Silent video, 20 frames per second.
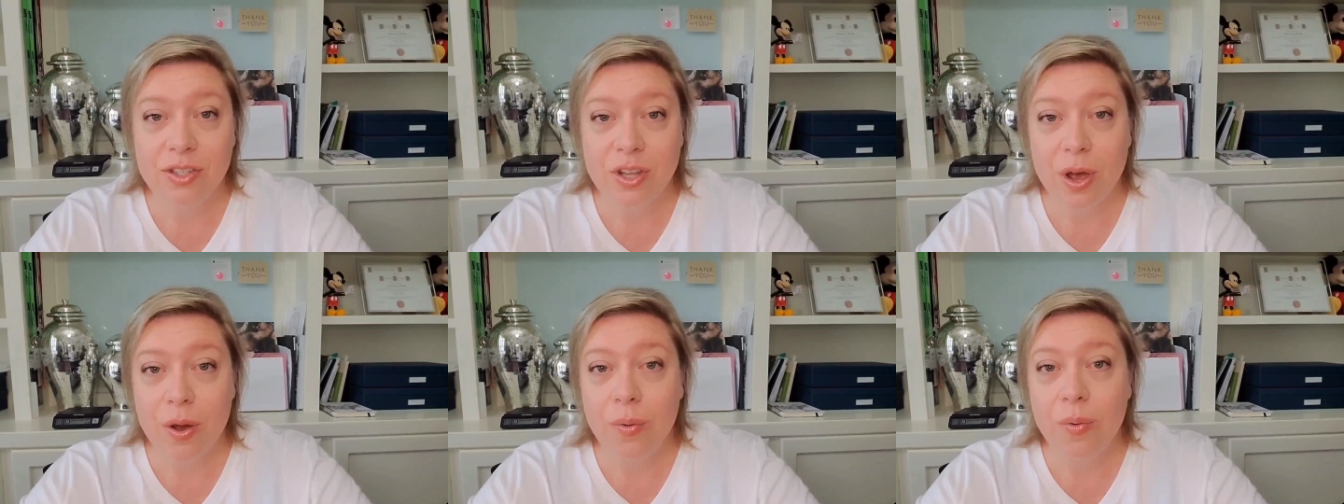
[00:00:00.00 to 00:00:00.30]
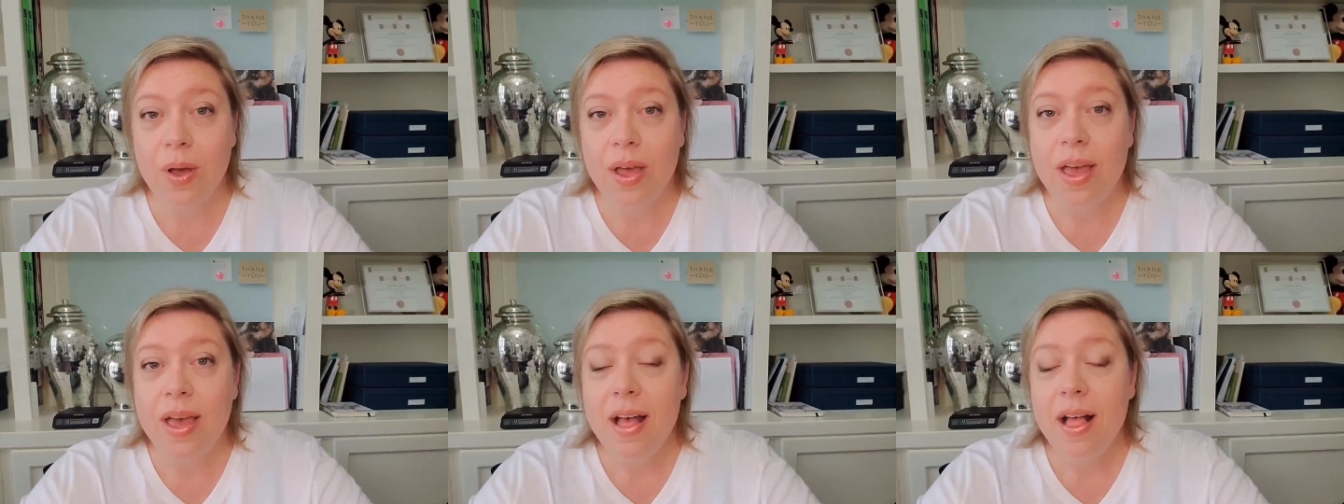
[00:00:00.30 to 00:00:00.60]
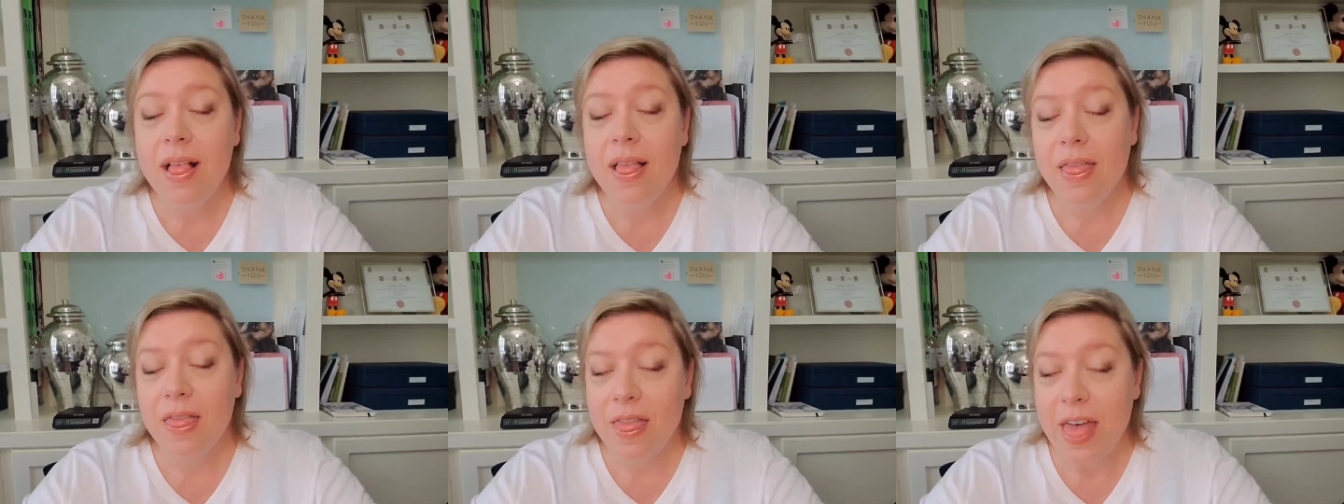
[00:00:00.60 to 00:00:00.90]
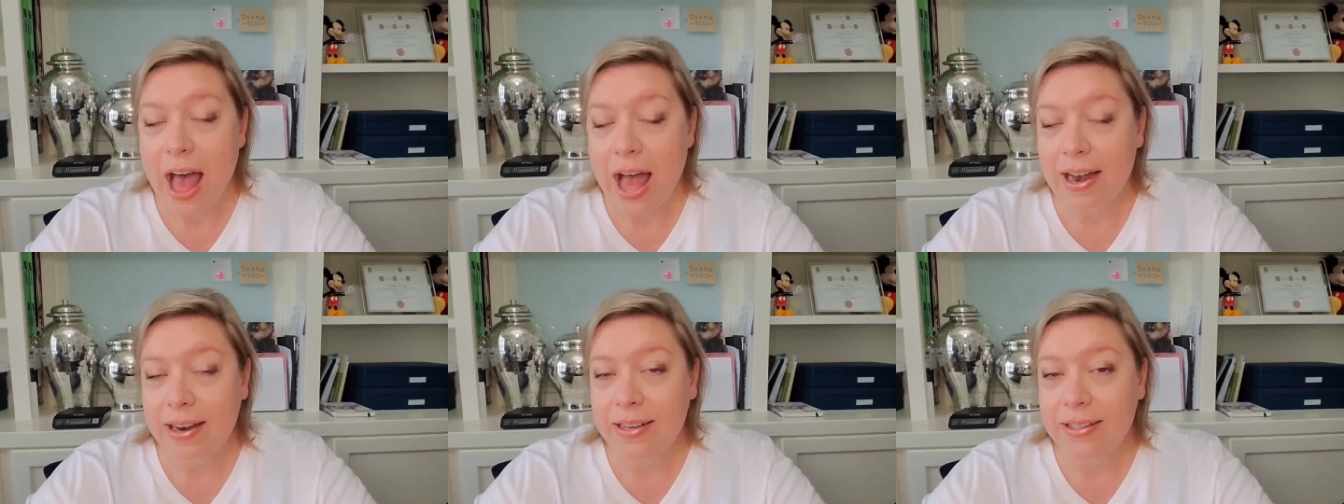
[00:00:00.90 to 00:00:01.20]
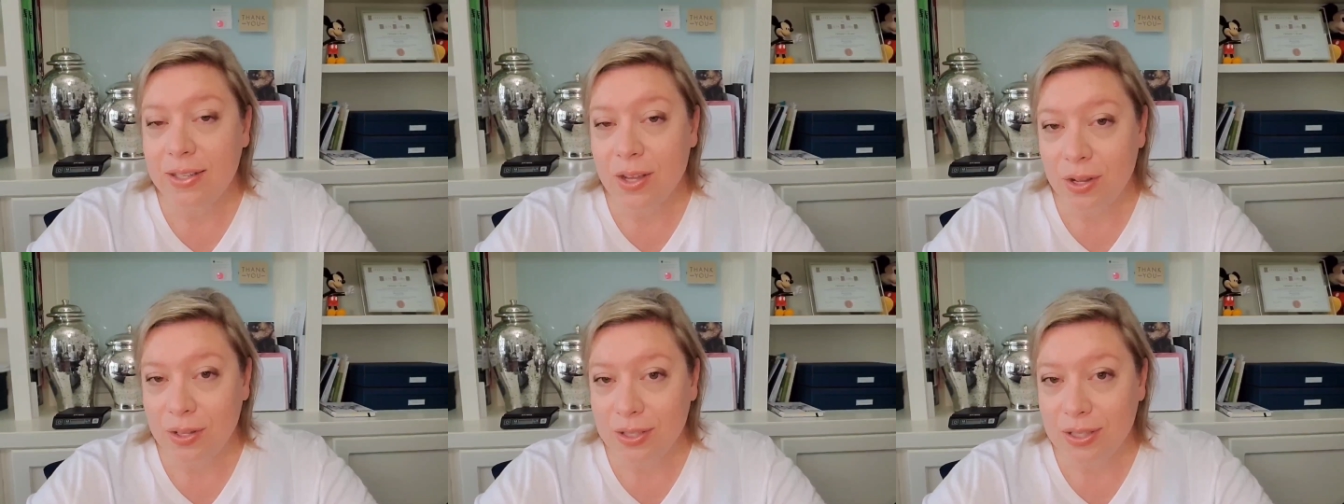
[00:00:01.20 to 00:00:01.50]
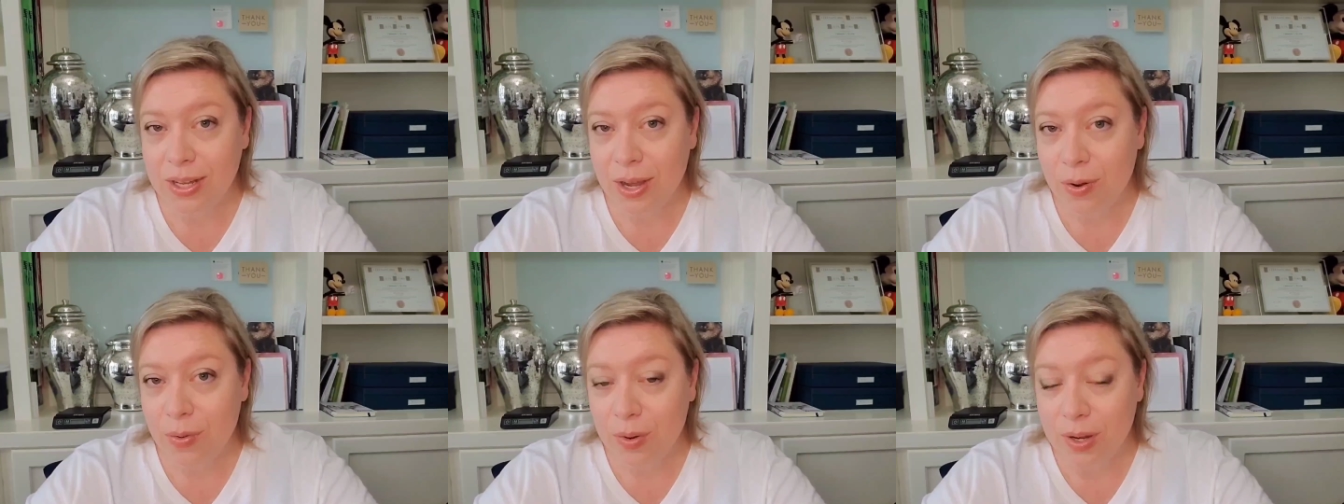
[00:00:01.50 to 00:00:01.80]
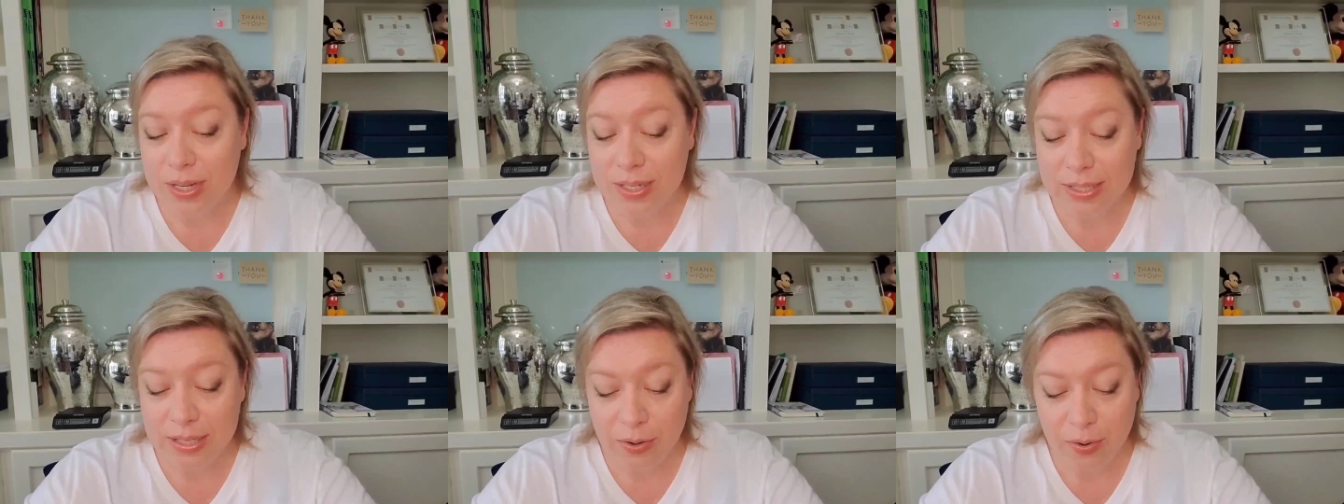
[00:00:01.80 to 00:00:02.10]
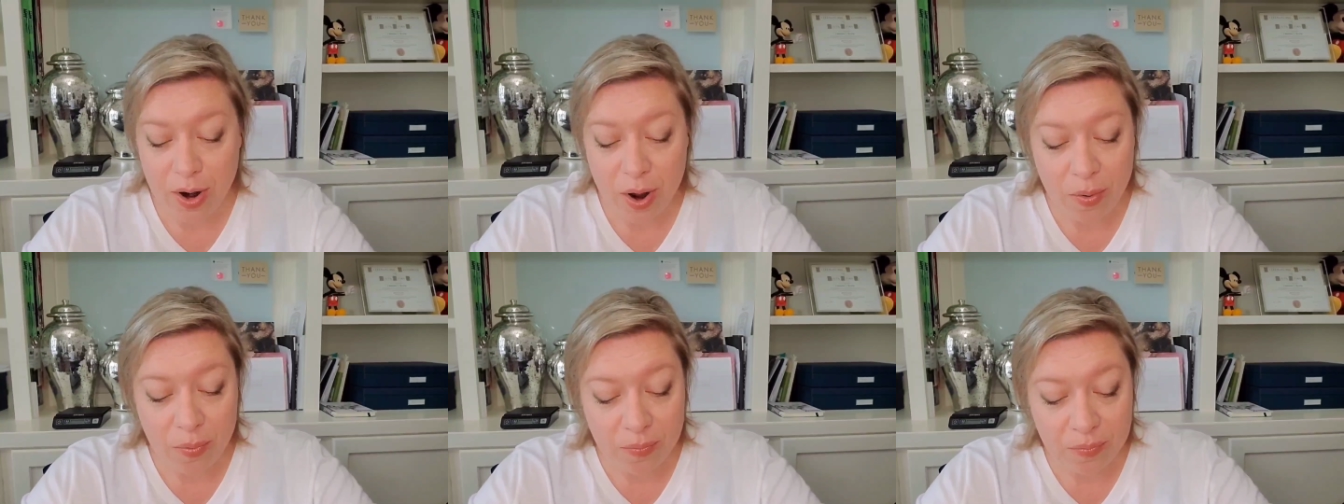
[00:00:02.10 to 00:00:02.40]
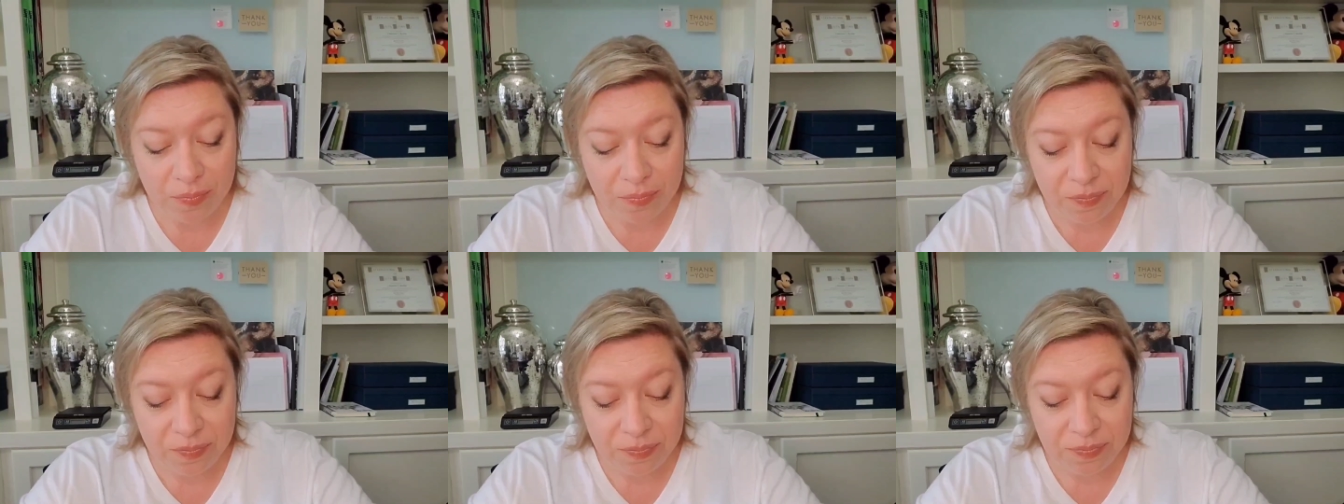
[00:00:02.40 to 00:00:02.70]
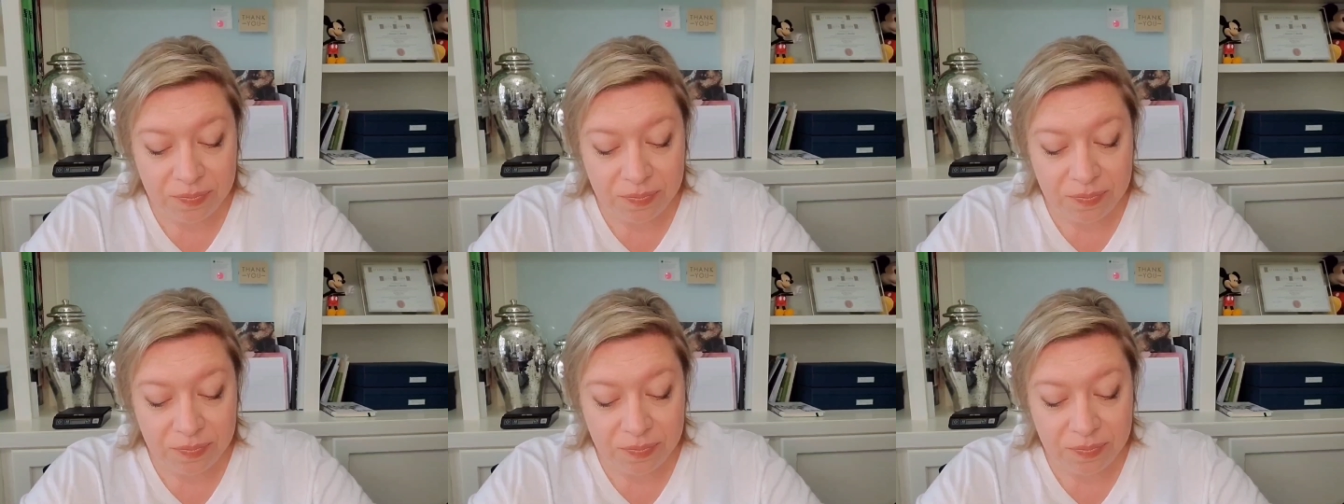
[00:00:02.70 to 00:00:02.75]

So that is also a zero.